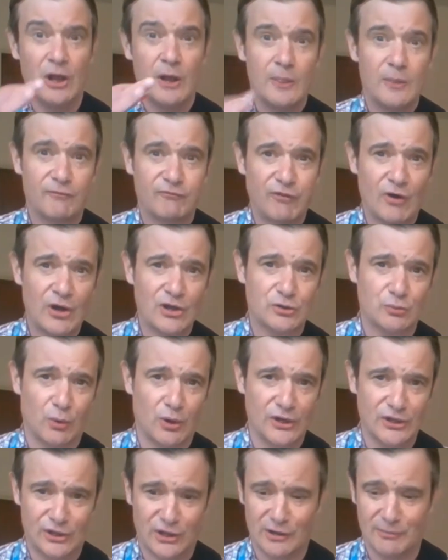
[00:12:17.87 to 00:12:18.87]
The first
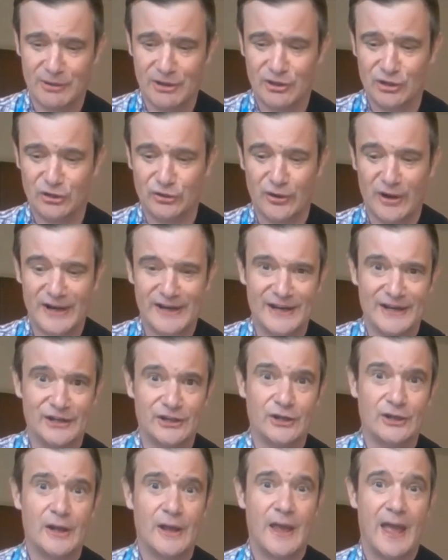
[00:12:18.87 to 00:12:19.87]
one is going to be the
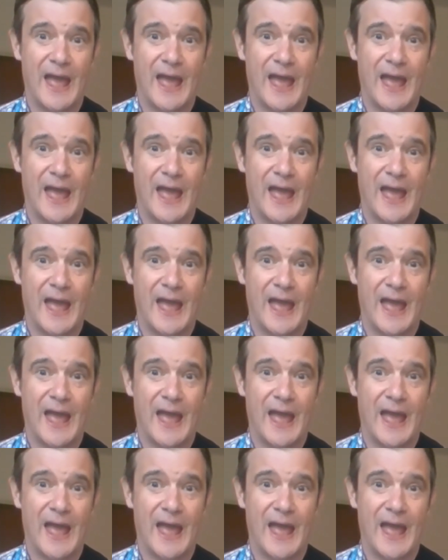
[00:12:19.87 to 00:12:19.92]
dreaded